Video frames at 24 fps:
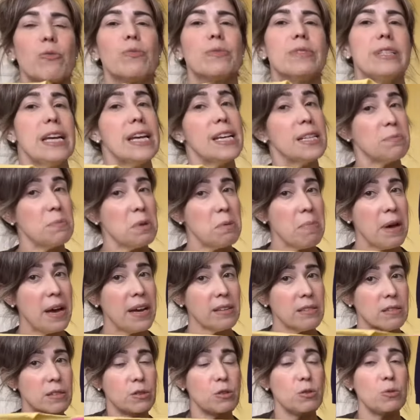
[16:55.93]
takes me
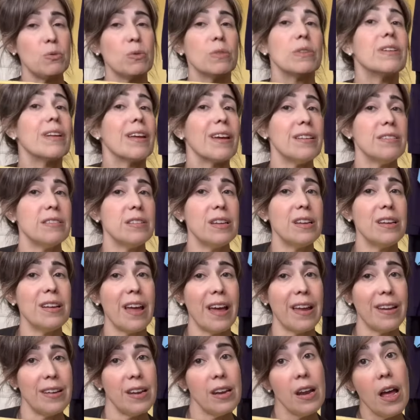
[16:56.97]
back to
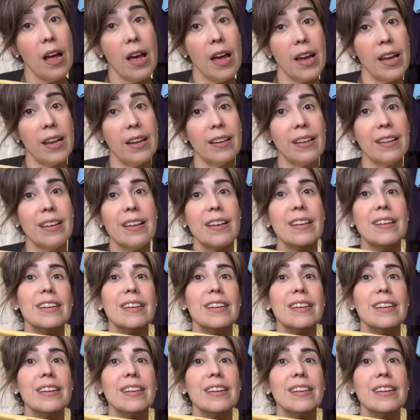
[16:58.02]
1999.